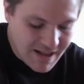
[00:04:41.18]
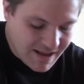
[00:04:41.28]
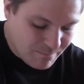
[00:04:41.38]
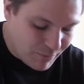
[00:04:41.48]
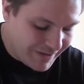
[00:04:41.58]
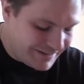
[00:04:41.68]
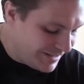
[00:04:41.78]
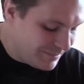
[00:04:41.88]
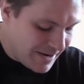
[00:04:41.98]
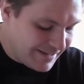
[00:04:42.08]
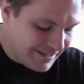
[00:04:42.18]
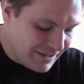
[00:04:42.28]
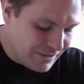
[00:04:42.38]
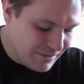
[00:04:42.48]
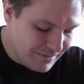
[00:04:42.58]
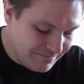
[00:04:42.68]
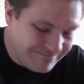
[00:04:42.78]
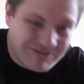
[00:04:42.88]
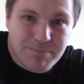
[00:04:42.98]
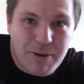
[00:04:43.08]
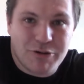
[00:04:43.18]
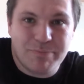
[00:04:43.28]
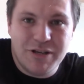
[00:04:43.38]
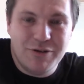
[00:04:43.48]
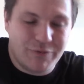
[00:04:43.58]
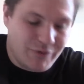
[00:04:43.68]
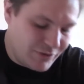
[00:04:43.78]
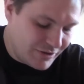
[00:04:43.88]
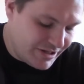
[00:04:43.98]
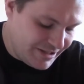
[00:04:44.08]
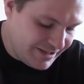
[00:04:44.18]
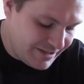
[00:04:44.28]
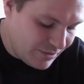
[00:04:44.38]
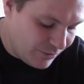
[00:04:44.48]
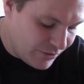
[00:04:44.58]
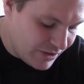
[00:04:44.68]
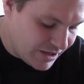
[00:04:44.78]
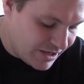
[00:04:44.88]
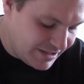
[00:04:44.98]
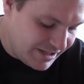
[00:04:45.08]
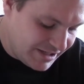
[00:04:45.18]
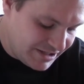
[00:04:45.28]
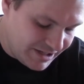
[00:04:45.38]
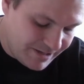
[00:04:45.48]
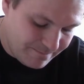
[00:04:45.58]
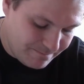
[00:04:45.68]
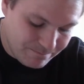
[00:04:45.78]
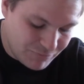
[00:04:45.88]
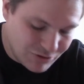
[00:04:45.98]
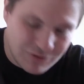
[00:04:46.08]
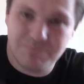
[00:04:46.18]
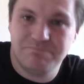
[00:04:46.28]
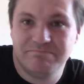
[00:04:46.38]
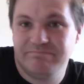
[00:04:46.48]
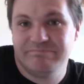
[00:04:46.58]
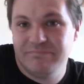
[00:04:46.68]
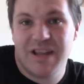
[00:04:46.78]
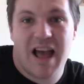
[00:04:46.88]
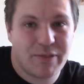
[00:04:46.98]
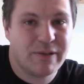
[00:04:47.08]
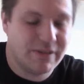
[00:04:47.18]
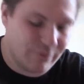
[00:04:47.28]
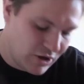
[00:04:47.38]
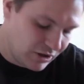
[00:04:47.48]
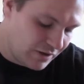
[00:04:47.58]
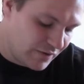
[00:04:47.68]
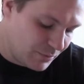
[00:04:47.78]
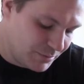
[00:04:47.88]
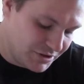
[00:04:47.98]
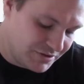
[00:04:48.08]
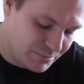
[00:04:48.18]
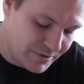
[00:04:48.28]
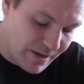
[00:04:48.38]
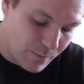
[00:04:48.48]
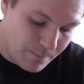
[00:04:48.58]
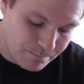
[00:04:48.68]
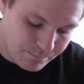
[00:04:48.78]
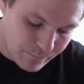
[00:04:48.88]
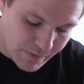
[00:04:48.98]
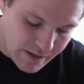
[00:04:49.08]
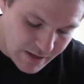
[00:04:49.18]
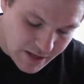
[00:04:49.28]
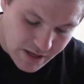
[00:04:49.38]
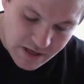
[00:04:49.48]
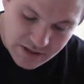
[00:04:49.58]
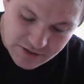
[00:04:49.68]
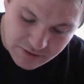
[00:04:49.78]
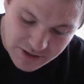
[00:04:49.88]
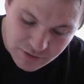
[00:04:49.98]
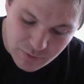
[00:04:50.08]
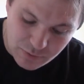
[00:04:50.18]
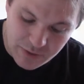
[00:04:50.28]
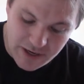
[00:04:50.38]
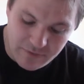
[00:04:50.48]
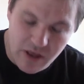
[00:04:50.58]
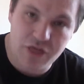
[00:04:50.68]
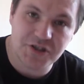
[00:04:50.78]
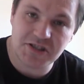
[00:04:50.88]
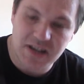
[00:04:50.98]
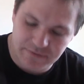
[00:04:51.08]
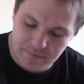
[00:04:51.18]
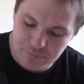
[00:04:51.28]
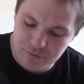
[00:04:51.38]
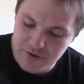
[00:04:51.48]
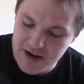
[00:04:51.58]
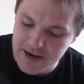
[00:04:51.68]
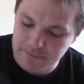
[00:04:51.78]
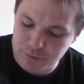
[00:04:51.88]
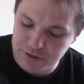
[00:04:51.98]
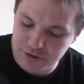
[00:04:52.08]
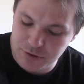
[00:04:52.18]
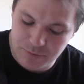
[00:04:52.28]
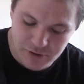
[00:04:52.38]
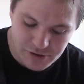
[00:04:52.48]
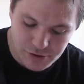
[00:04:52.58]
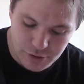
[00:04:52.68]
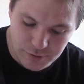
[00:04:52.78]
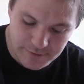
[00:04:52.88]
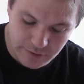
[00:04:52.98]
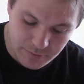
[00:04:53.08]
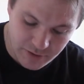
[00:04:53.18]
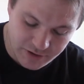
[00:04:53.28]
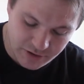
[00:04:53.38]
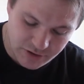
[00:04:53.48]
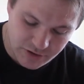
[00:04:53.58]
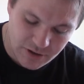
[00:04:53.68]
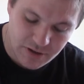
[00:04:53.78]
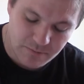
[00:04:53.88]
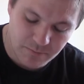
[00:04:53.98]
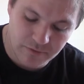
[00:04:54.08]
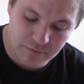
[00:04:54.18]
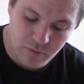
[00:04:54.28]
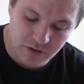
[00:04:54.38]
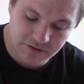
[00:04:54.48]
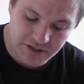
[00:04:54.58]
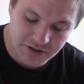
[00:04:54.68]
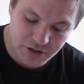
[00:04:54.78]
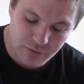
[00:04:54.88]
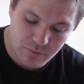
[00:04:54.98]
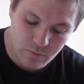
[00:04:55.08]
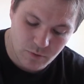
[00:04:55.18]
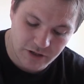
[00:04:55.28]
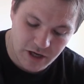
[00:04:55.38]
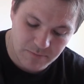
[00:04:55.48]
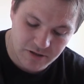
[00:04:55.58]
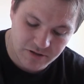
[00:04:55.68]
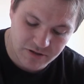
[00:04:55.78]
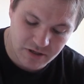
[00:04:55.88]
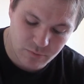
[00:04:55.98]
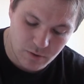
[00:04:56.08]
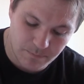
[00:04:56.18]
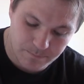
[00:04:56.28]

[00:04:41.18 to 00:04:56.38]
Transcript: But it is mainly supposed to be used for other Kaiishi, but I think you've got a lot of options with that one. So next one we have the Cypher Prime. 22 points, 2 victory points. Move 1-2, 1 armour, size 1.